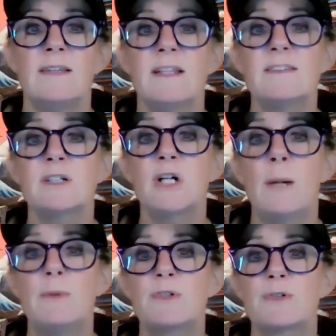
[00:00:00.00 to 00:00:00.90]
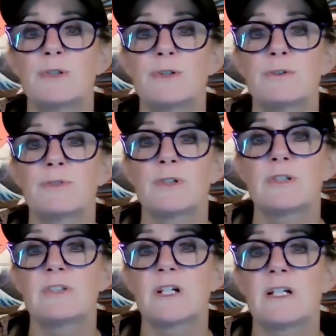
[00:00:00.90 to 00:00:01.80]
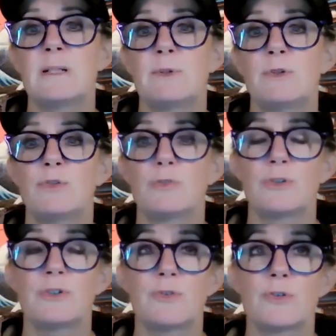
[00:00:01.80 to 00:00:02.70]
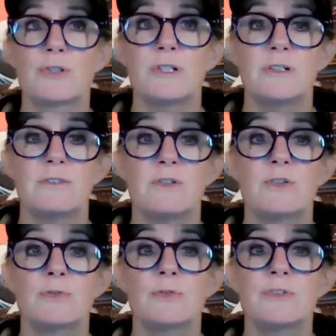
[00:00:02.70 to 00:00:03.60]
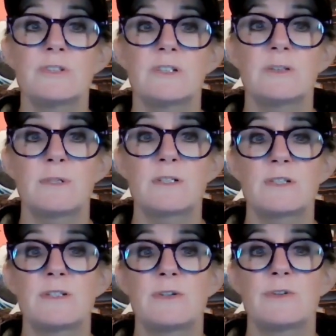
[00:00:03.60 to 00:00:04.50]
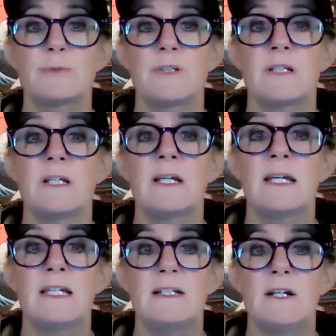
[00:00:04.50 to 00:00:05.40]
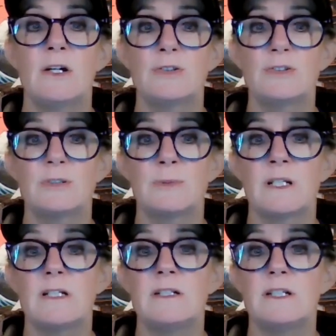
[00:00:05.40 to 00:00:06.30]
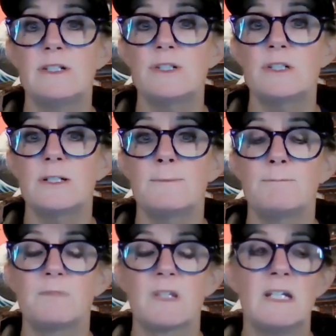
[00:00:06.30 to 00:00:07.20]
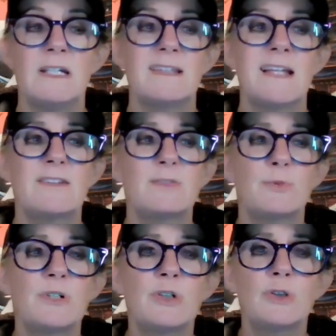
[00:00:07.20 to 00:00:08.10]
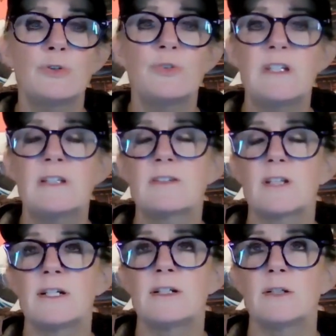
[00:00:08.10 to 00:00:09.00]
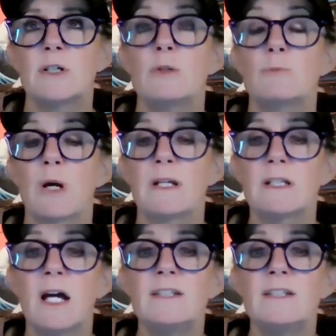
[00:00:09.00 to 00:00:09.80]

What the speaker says: And that's a common trigger for anxiety among neurodivergent individuals, especially those with autism and ADHD. That would include things like bright